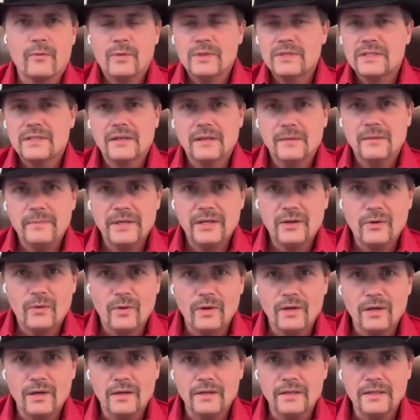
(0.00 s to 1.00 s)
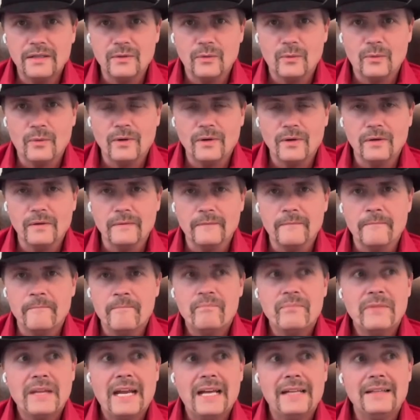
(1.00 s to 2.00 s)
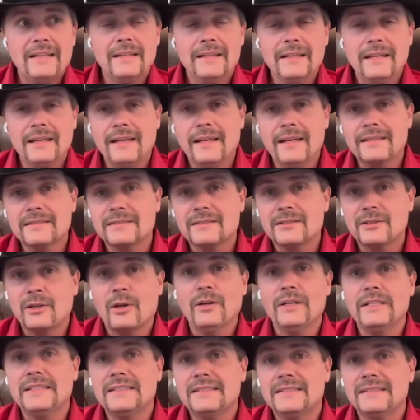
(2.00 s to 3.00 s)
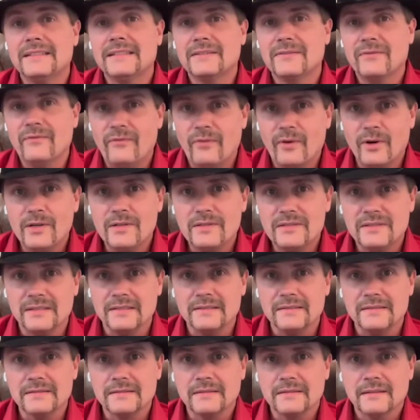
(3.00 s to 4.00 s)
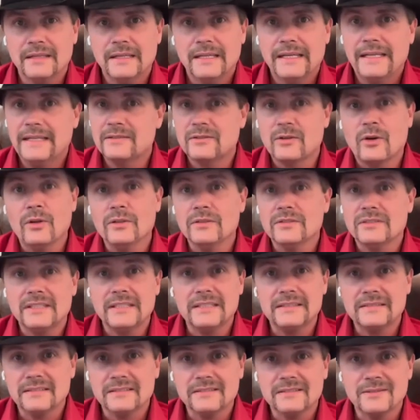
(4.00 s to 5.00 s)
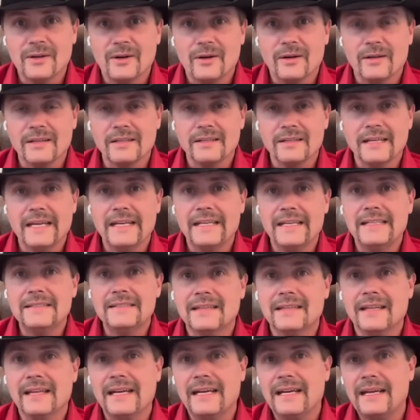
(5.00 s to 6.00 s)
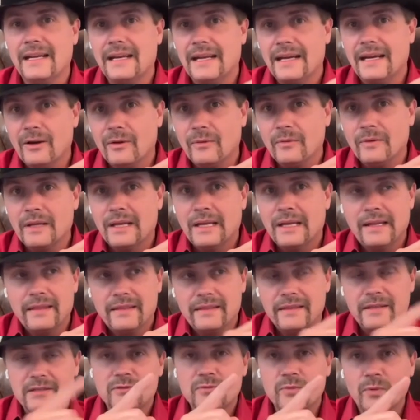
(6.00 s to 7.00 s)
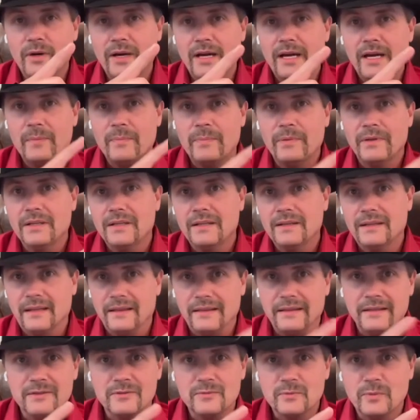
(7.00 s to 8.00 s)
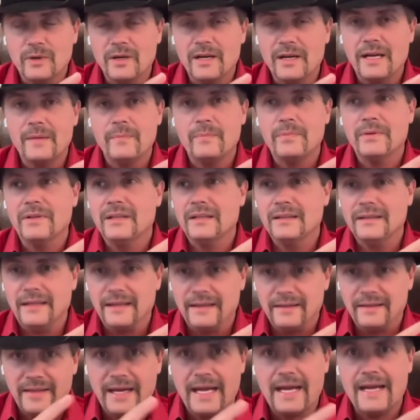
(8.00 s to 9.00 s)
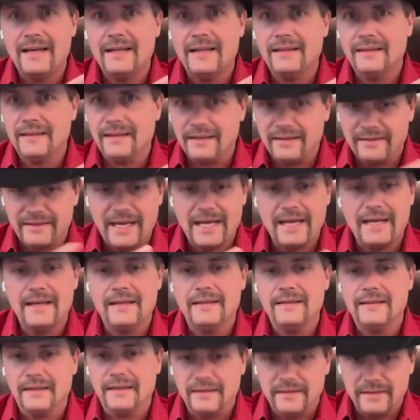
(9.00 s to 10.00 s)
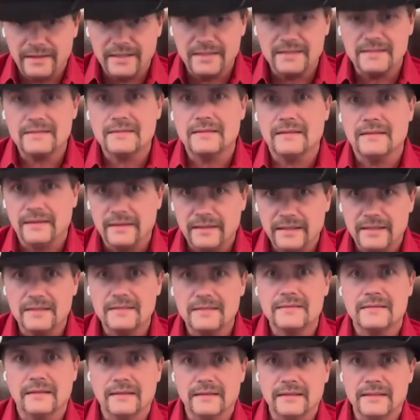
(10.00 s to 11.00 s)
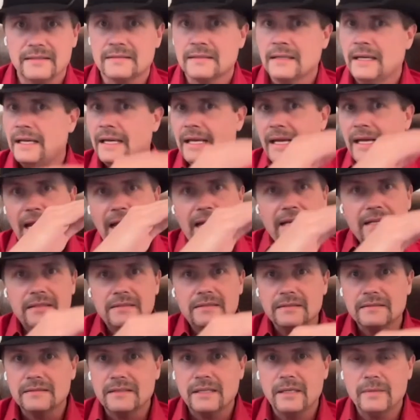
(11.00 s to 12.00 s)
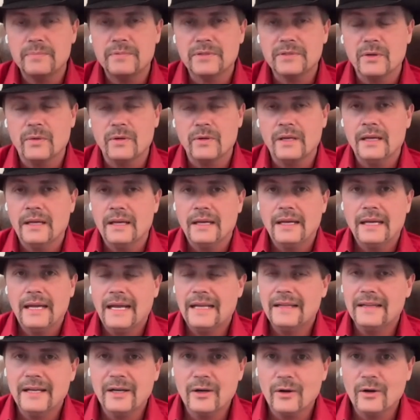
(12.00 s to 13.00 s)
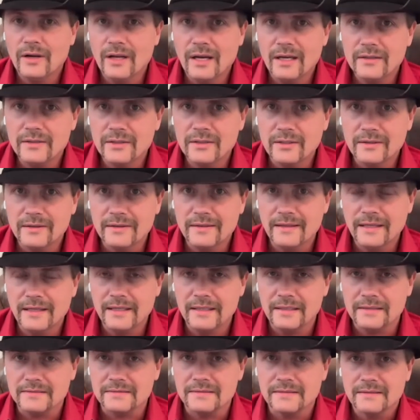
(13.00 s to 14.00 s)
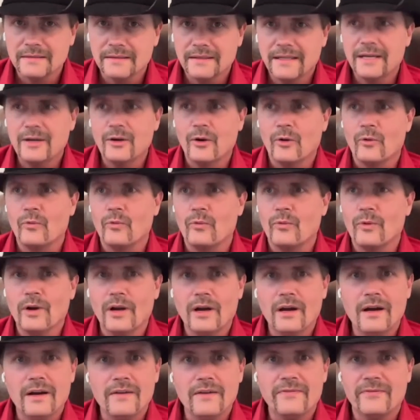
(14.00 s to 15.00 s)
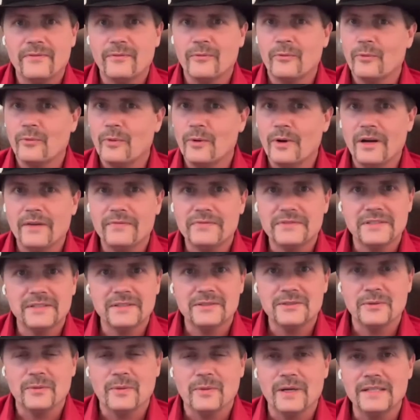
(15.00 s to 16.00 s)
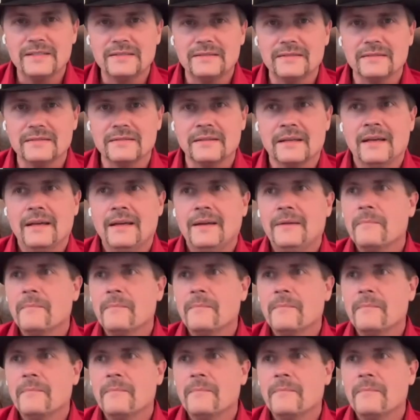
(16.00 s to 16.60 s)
What's going to be going on in the world? And then the next 36 verses is all Jesus talking, and laying it out. This will happen, then this will happen, then that, then that, then this, then this, then this. And he just keeps going. And they are not good things. They are rough situations.